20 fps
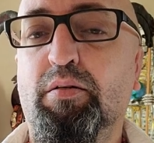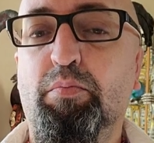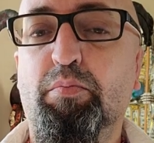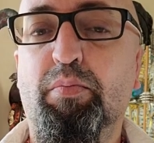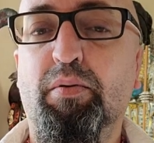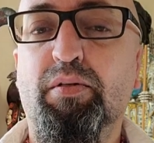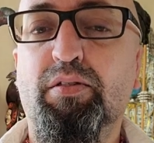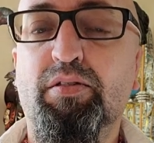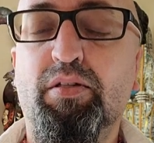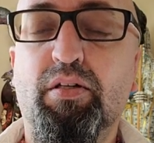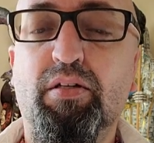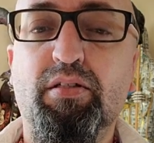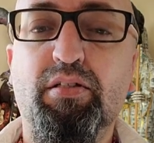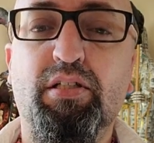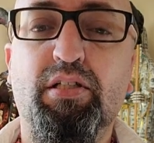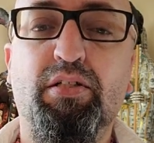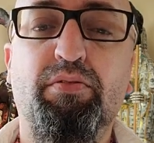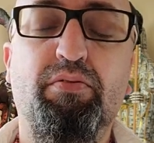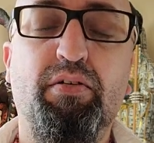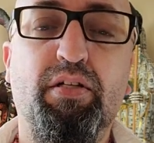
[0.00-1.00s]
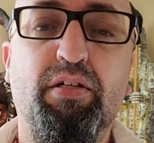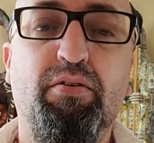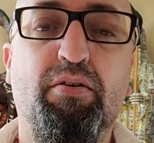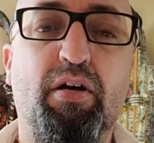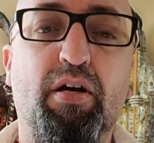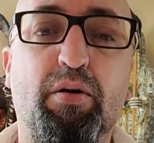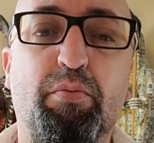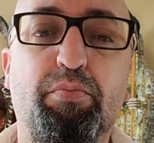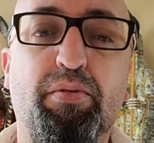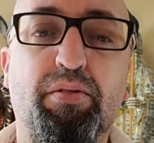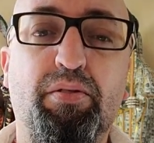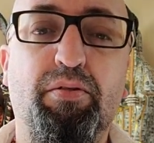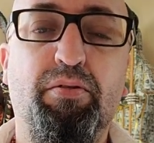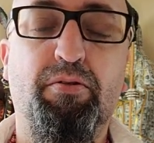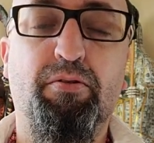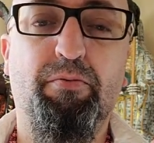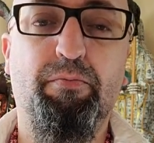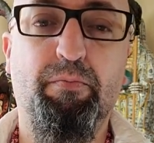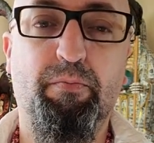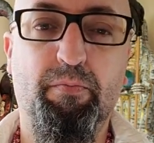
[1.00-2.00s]
But as long as this video helps you,
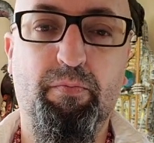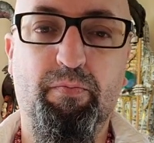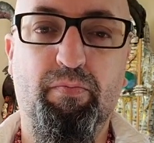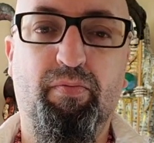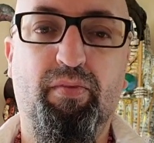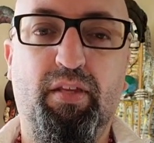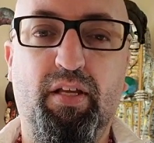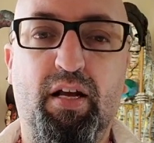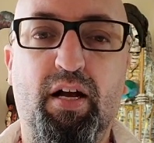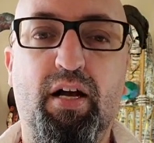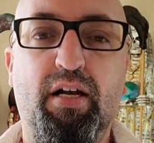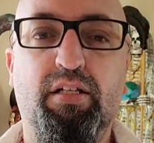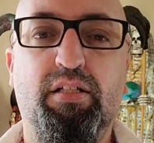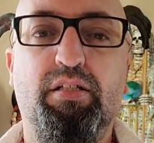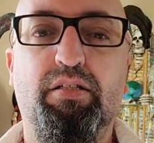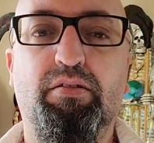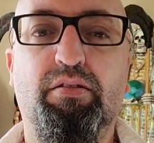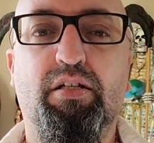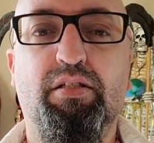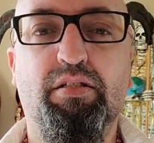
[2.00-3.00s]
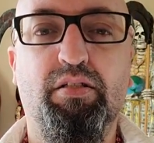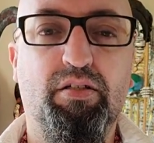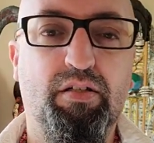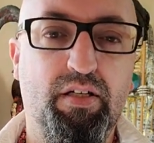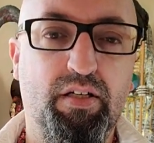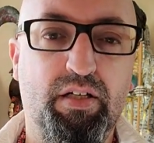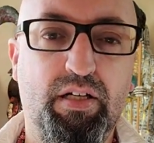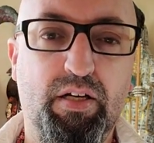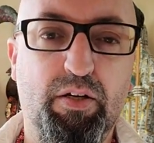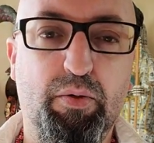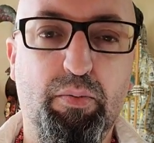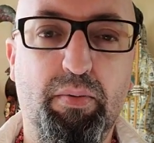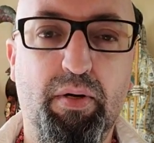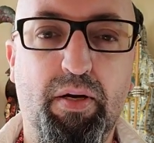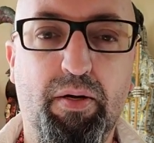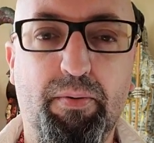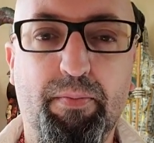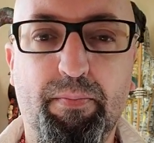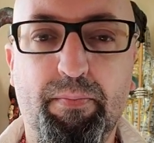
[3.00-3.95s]
guides you, that's all I care about.